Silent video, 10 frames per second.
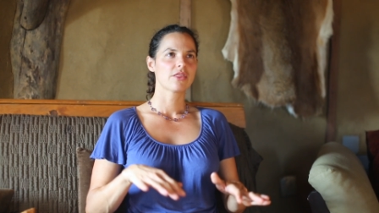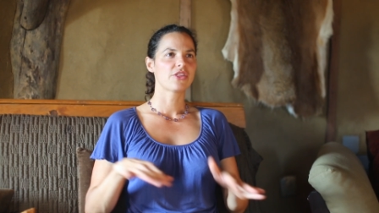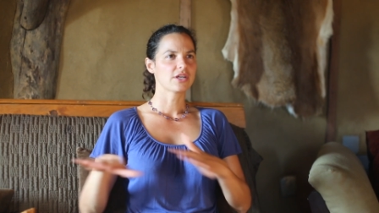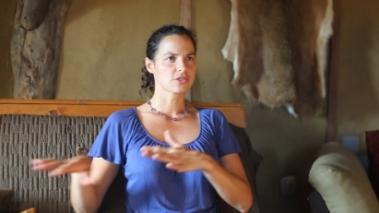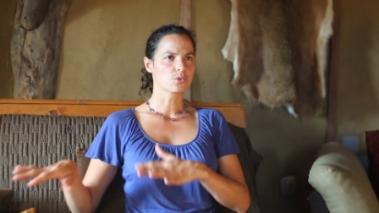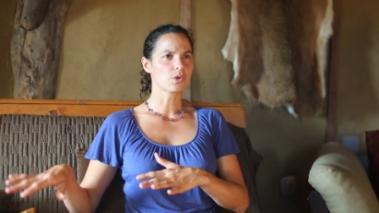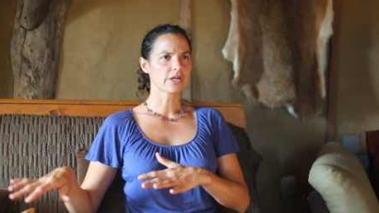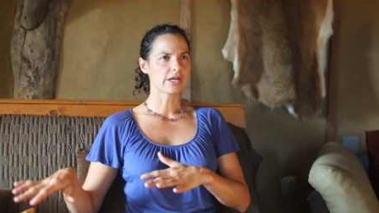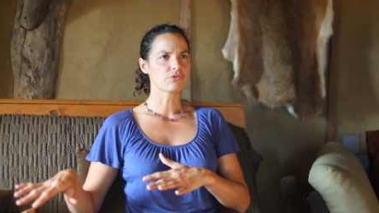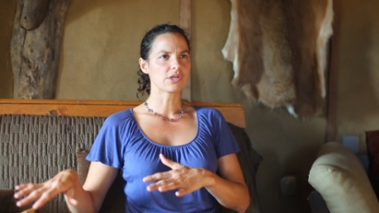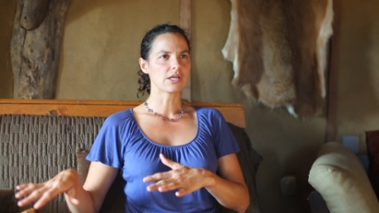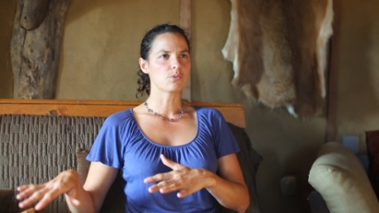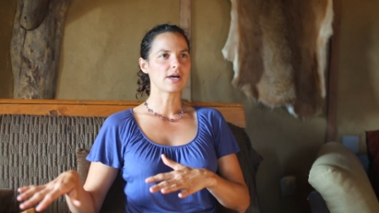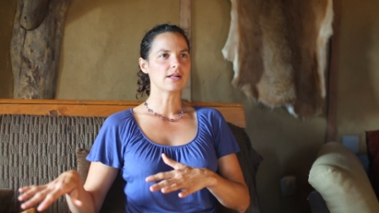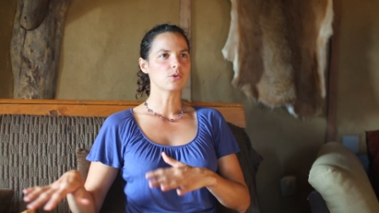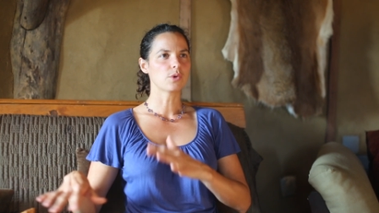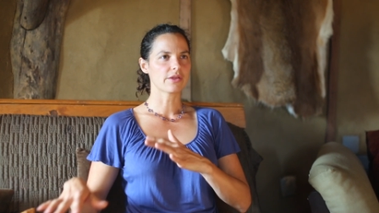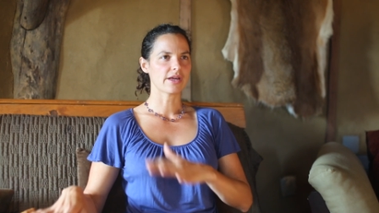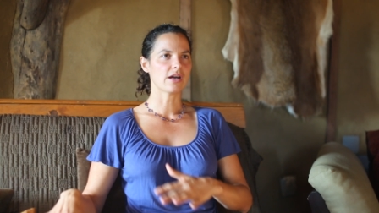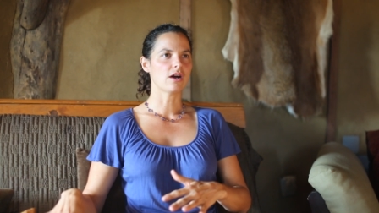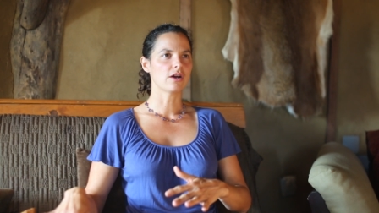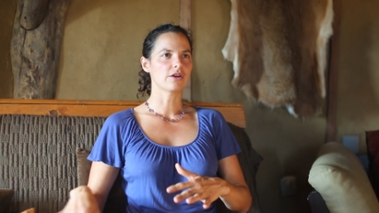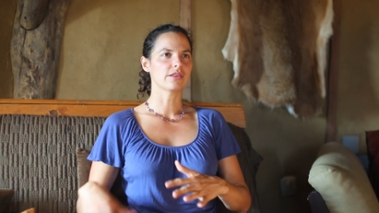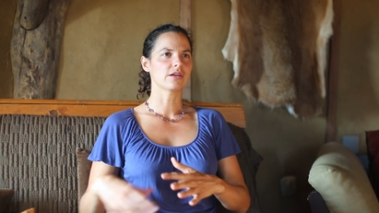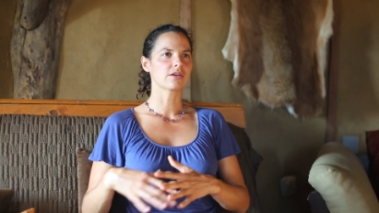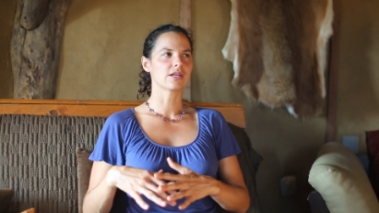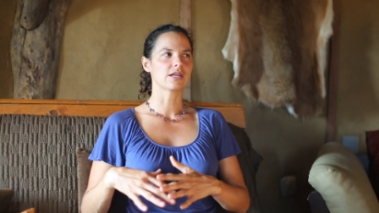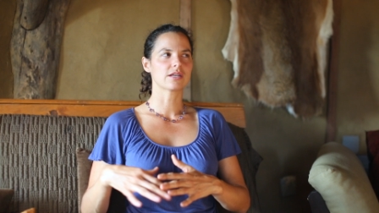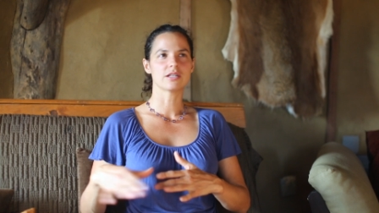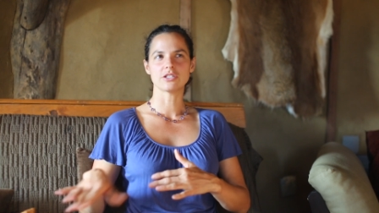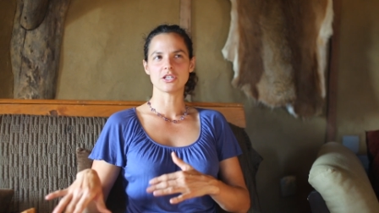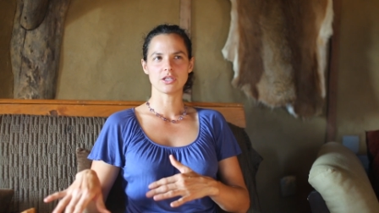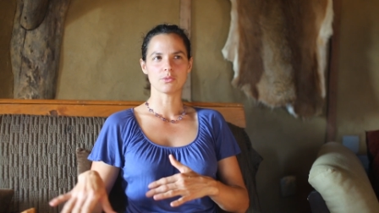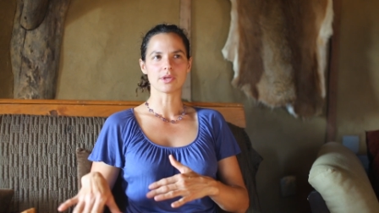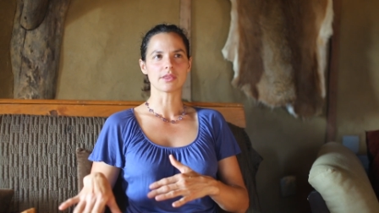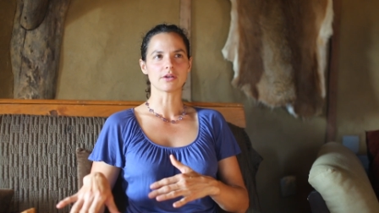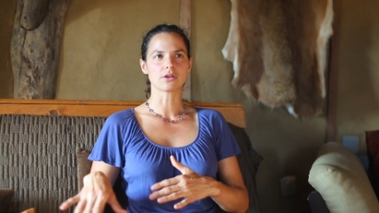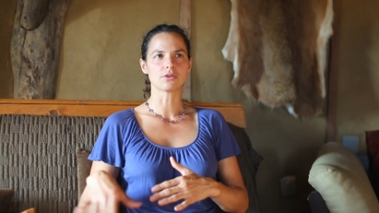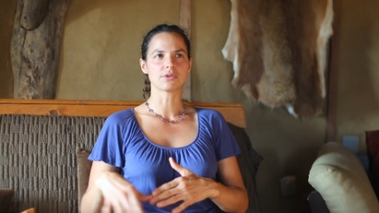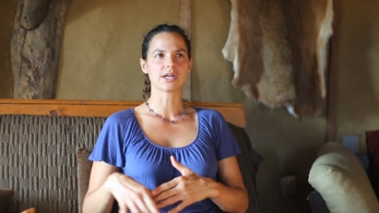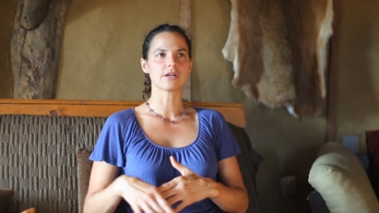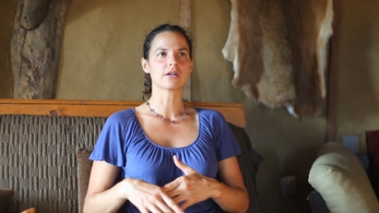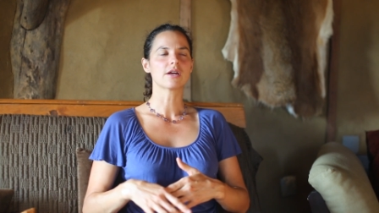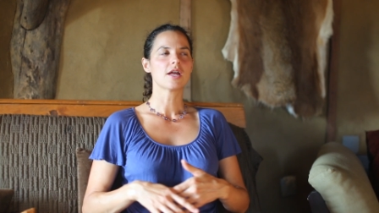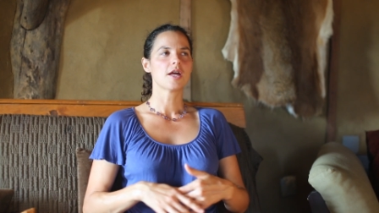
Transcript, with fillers: things are working really well where they are and they're going to continue with their career.